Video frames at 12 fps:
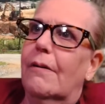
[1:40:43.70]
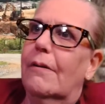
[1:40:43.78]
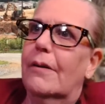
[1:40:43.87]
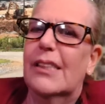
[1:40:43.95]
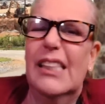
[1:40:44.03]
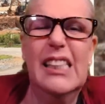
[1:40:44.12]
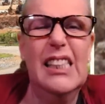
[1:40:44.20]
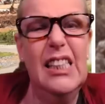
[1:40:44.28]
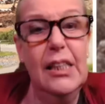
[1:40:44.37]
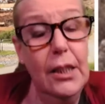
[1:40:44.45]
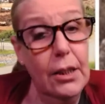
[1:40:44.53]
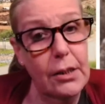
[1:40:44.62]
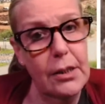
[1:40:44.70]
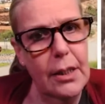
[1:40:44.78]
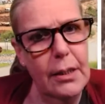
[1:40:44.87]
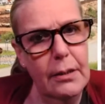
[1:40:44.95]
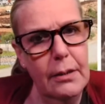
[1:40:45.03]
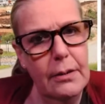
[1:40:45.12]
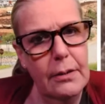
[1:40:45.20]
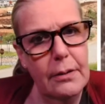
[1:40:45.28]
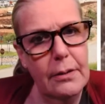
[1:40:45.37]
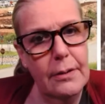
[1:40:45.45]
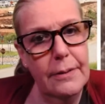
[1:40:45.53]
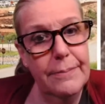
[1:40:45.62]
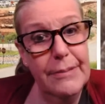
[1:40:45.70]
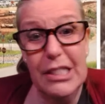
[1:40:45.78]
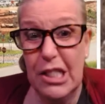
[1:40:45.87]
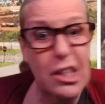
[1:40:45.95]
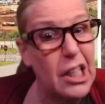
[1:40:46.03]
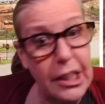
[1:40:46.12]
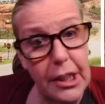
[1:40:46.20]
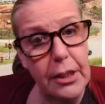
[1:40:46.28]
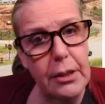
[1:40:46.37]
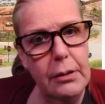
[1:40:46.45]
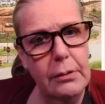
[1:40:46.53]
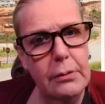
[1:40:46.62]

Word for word: 16 years later, still got nothing.